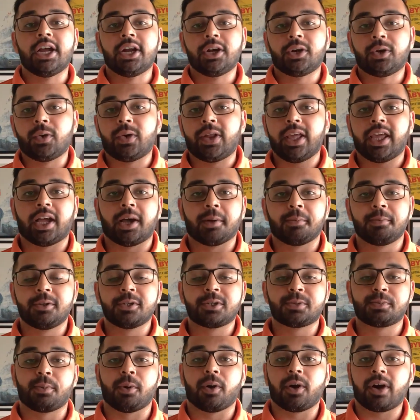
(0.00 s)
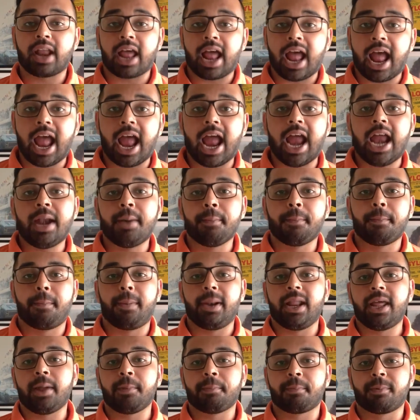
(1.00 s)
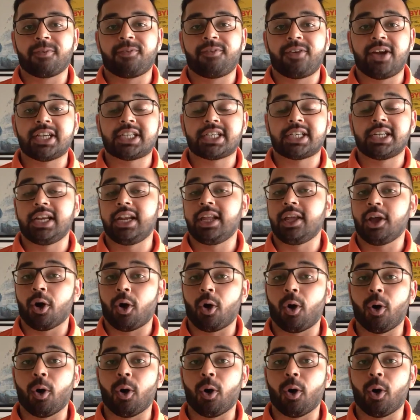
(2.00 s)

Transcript: to take up the sport and play professionally,